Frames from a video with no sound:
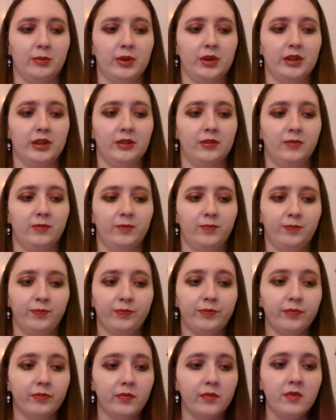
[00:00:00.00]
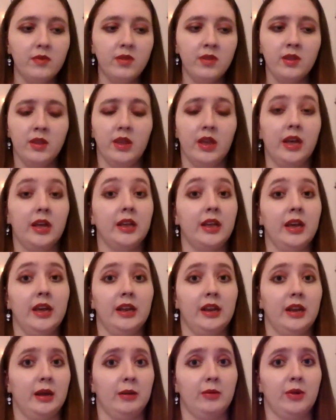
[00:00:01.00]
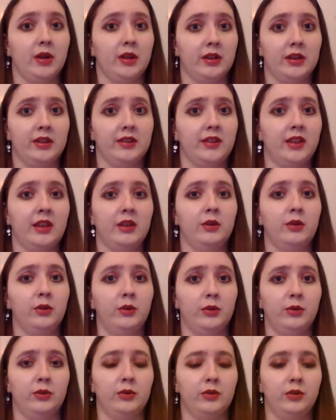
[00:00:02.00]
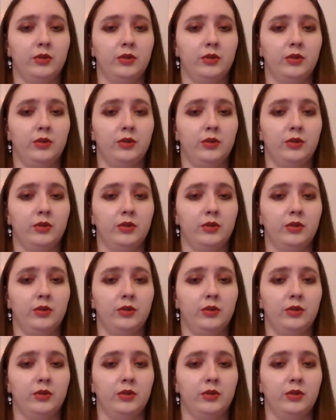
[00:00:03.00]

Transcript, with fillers: but again, I'm not gonna say who.